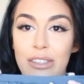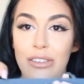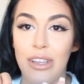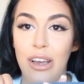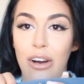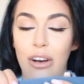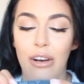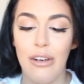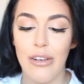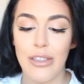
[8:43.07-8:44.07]
There's like a
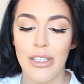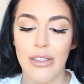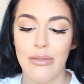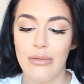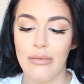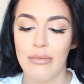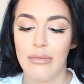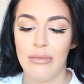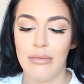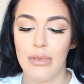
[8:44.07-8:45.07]
heart,
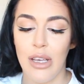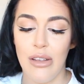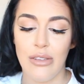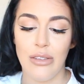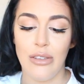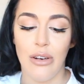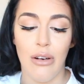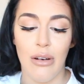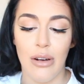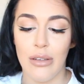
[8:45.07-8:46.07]
a
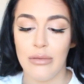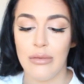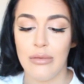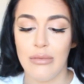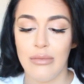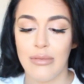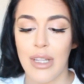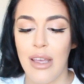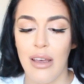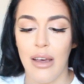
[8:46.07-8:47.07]
star,
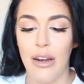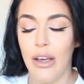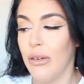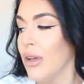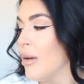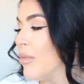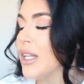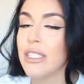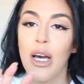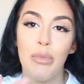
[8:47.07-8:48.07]
I don't know. But
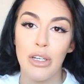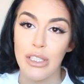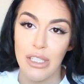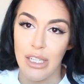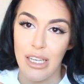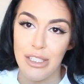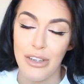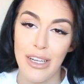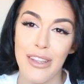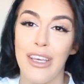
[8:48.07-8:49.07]
it's not personalized or
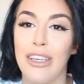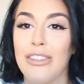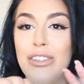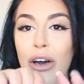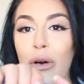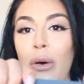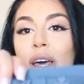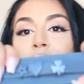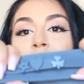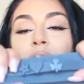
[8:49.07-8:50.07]
anything. So
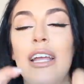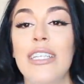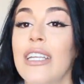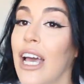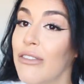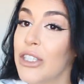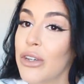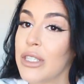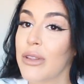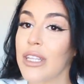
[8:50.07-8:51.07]
I didn't have a
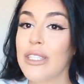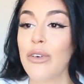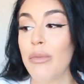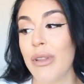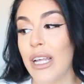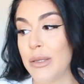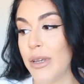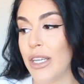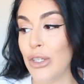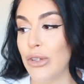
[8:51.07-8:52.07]
choice with this one, but that's
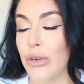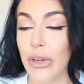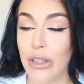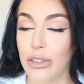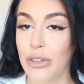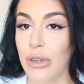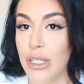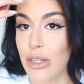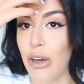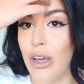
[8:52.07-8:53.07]
because you don't get the
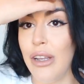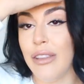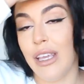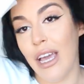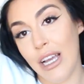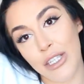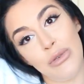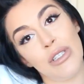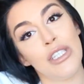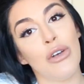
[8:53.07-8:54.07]
choice on the
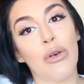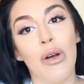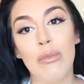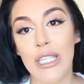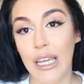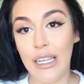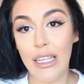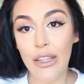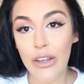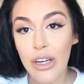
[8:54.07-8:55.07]
actual Dior website
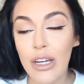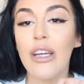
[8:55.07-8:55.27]
either.